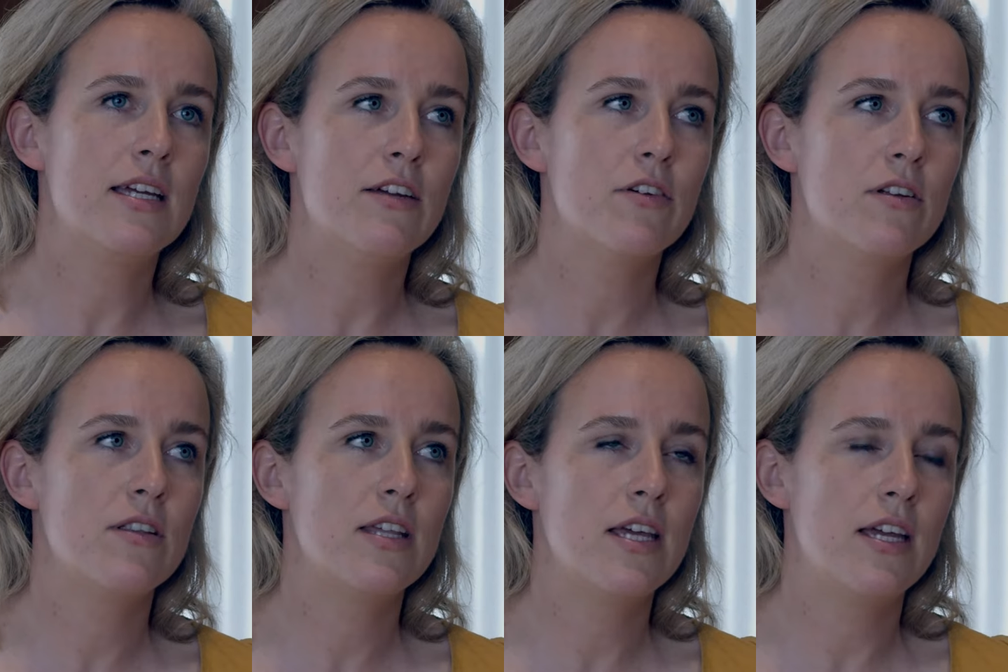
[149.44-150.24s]

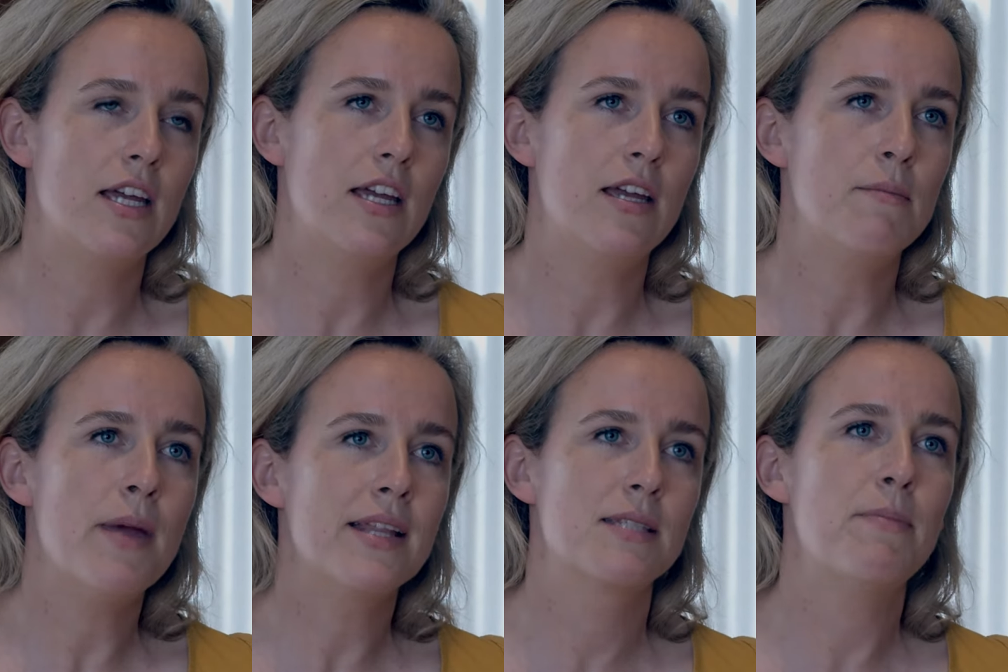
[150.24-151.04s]
Given the
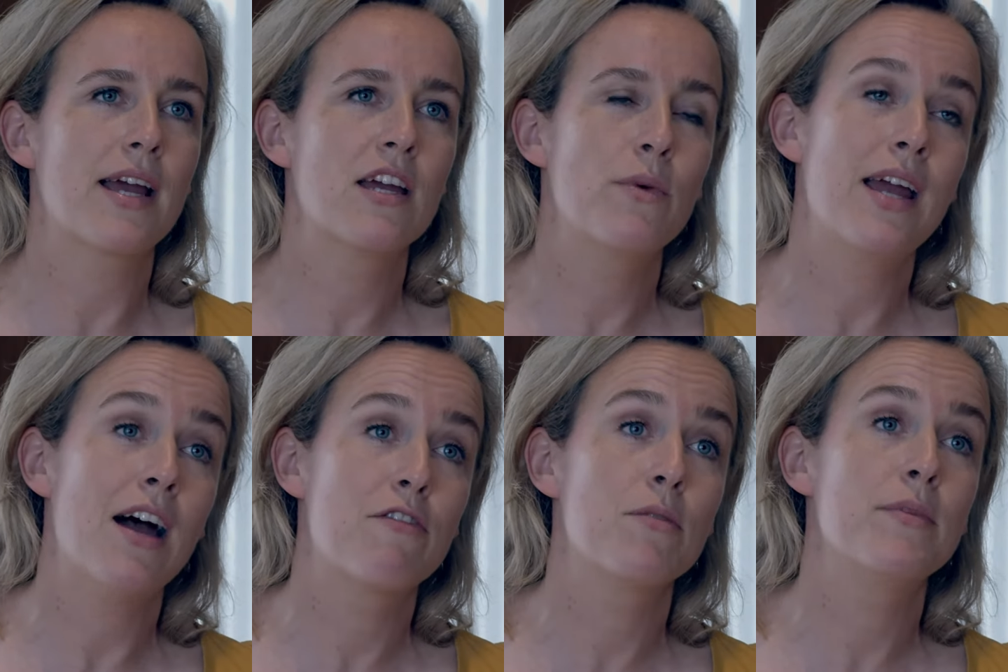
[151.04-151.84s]
immense backing we
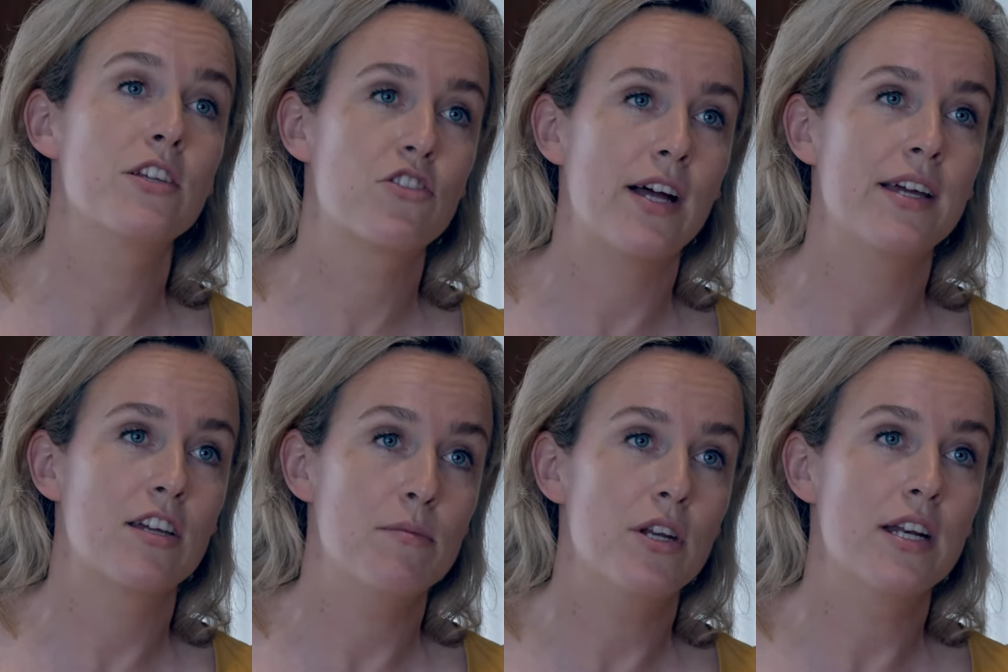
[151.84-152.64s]
have from the Australian
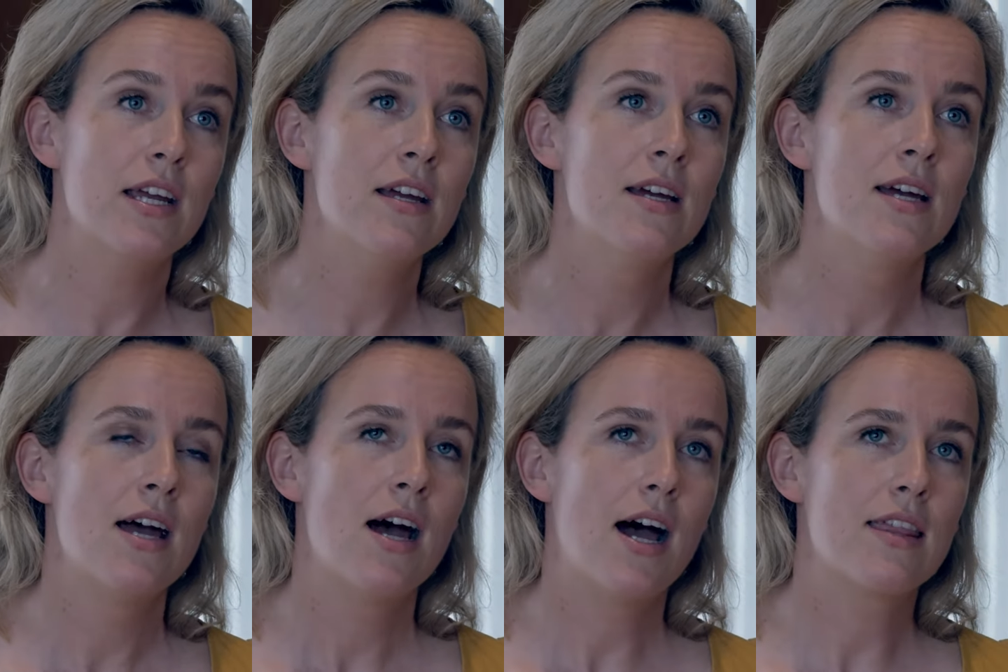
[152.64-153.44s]
community,
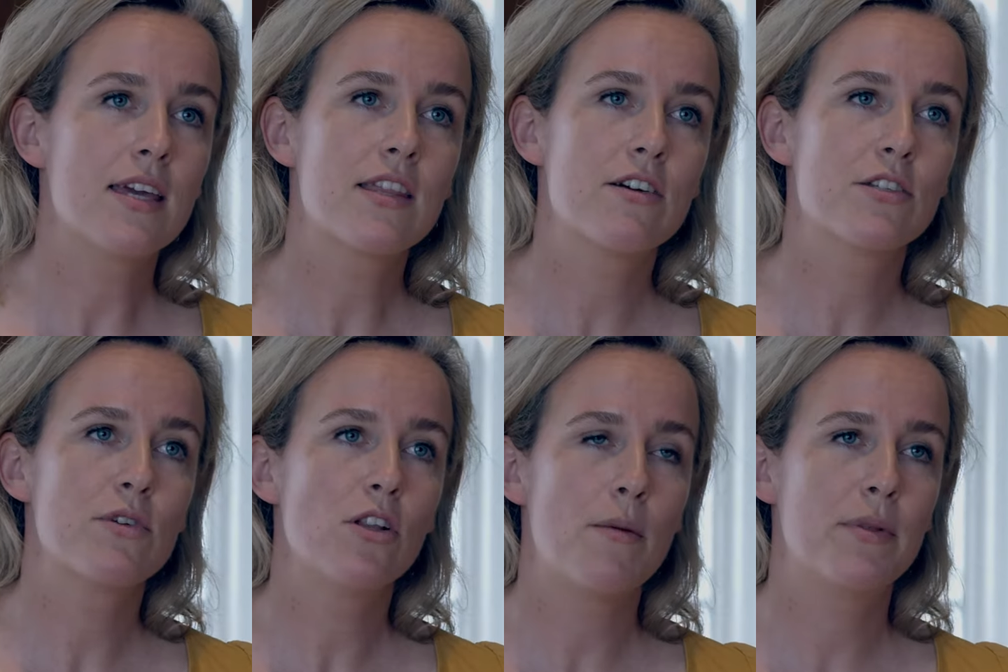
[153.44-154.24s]
I think there is a
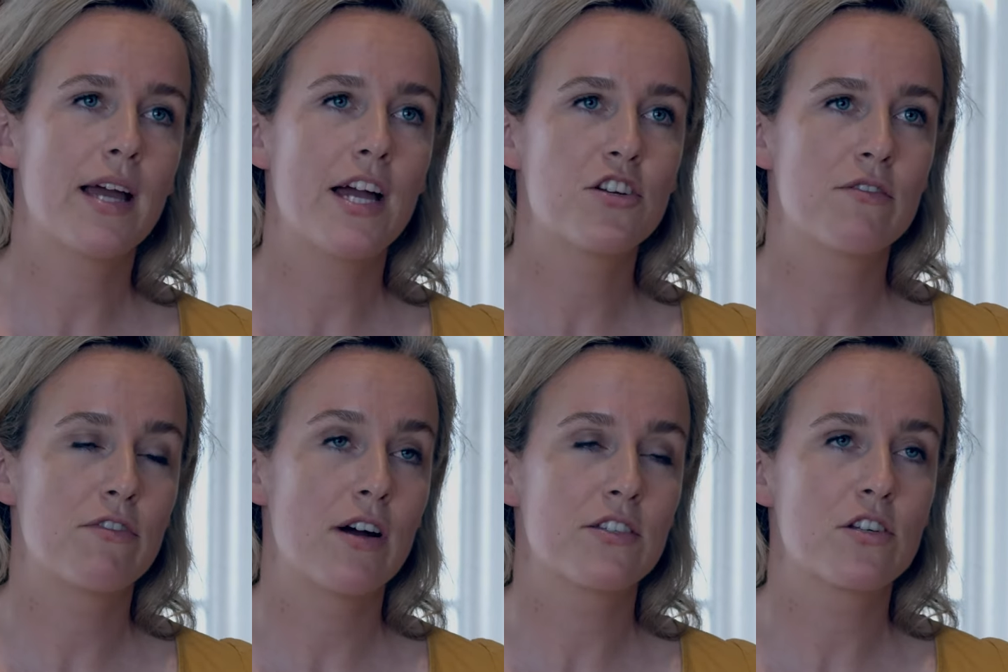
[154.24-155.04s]
real obligation for us